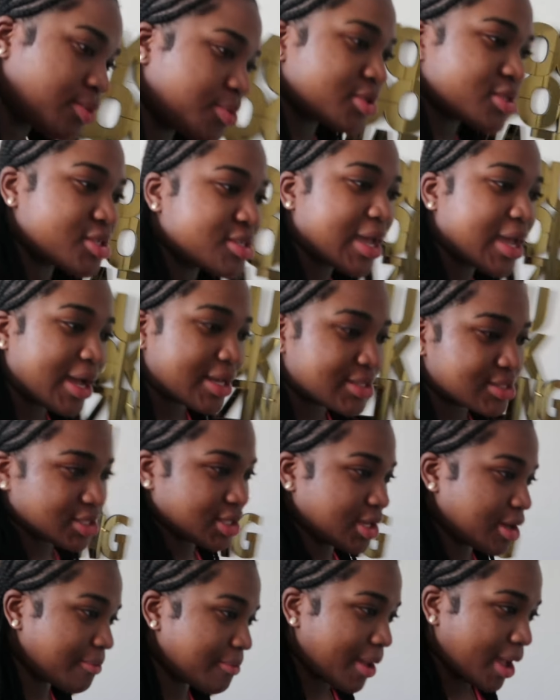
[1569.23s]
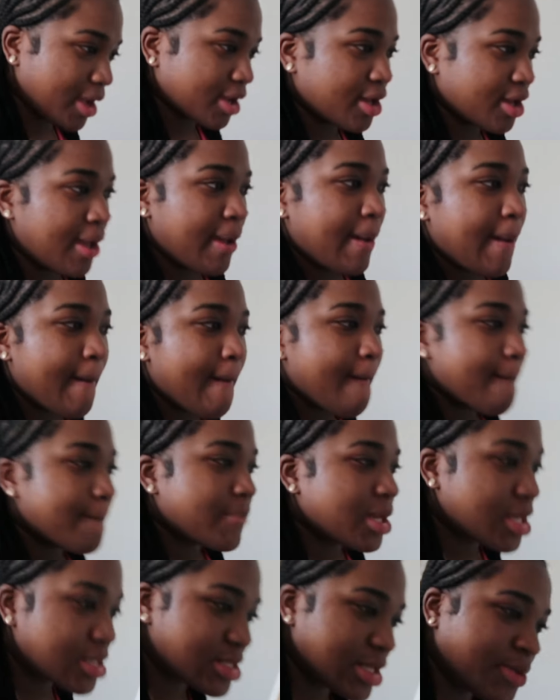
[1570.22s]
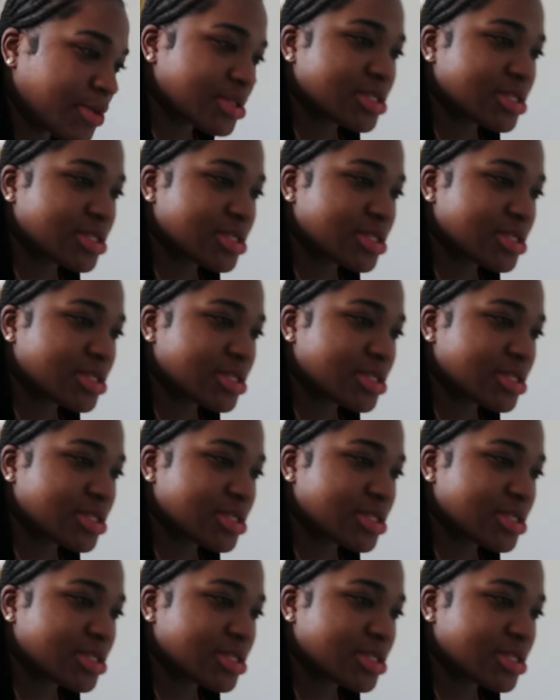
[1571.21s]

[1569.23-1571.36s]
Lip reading: we just had to come back because it